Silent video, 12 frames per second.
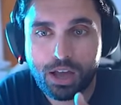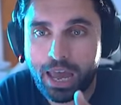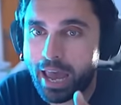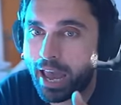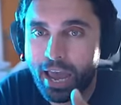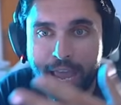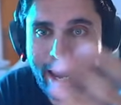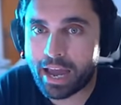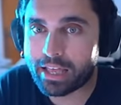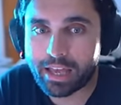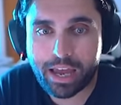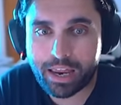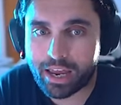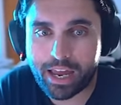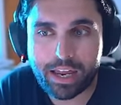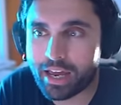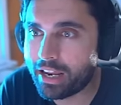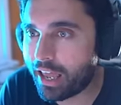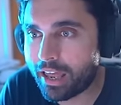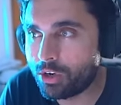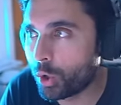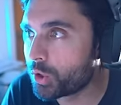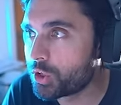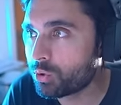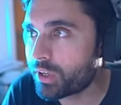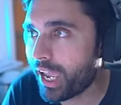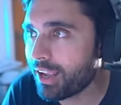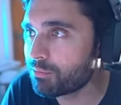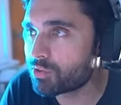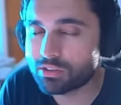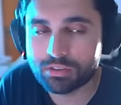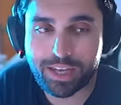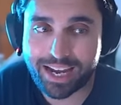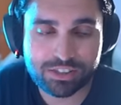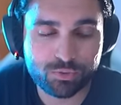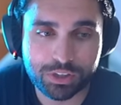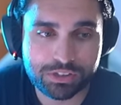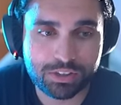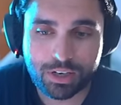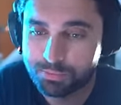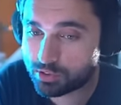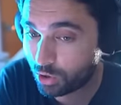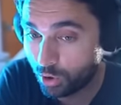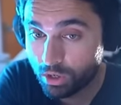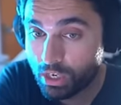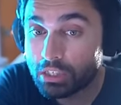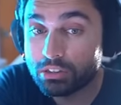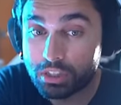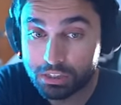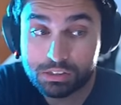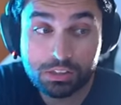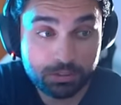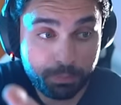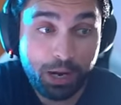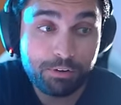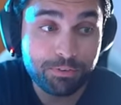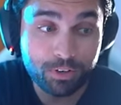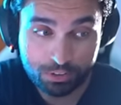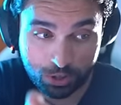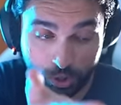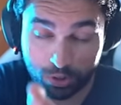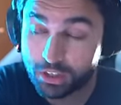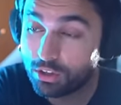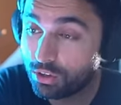And no new games. That's what's up. So this is by far the only